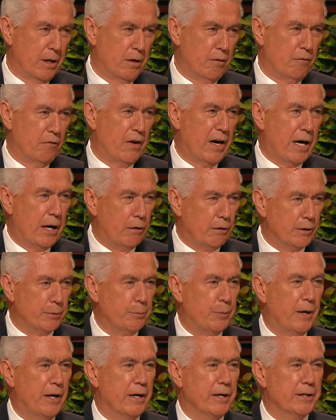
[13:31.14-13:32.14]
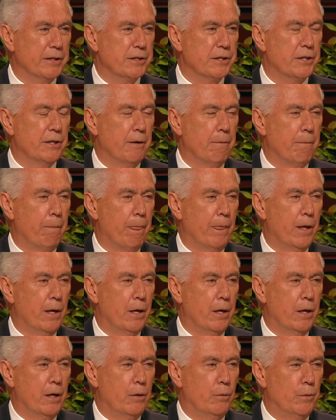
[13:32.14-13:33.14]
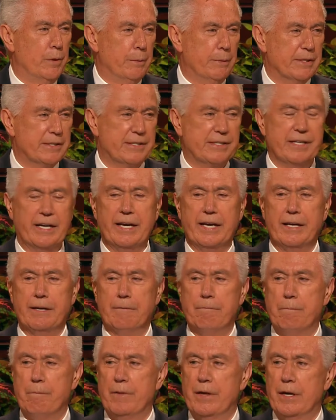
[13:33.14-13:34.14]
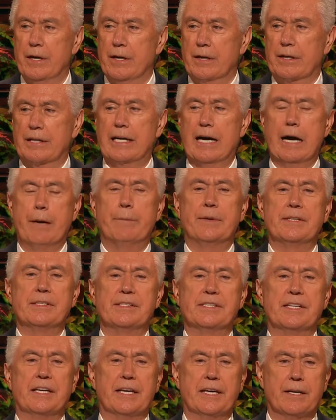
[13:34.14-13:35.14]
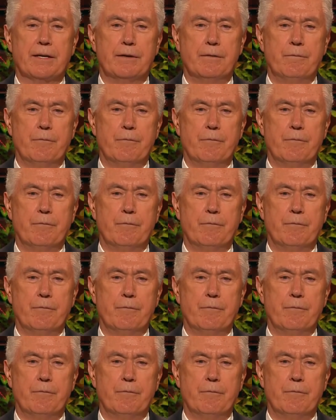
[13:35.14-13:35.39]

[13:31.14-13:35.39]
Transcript: For our part, we will say, come and see.